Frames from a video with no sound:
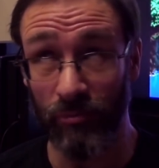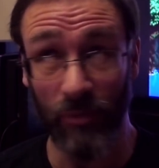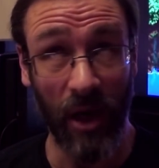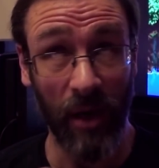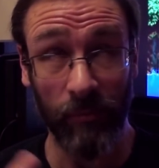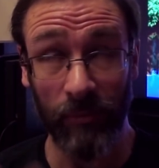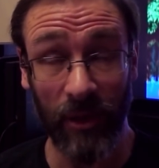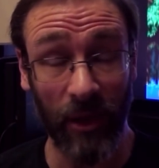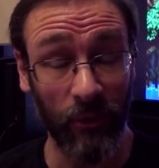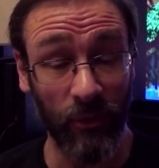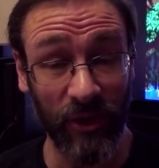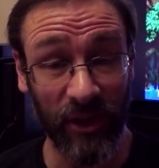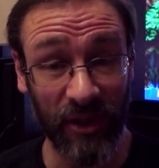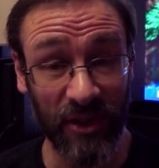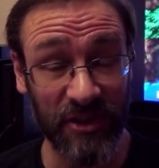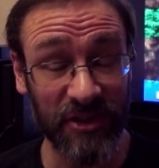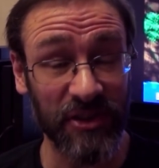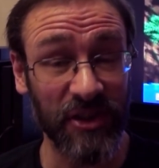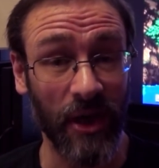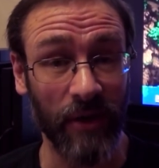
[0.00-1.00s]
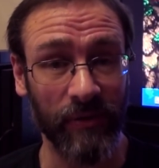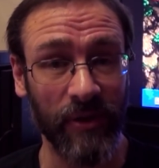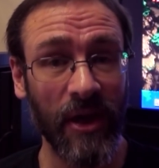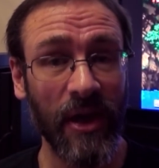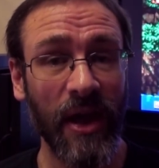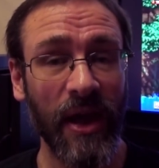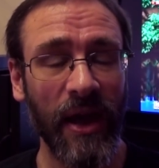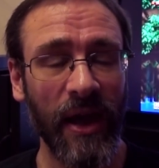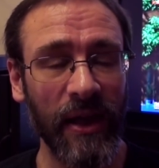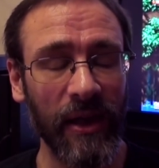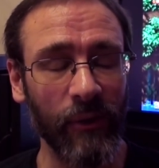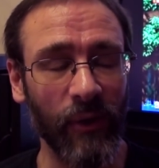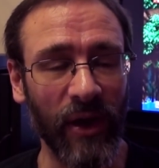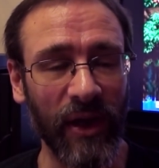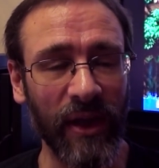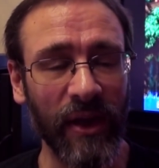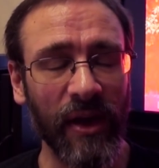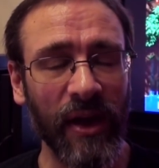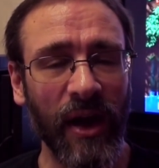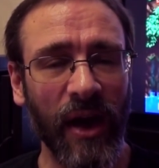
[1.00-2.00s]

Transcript: uploading and stuff. Anyway,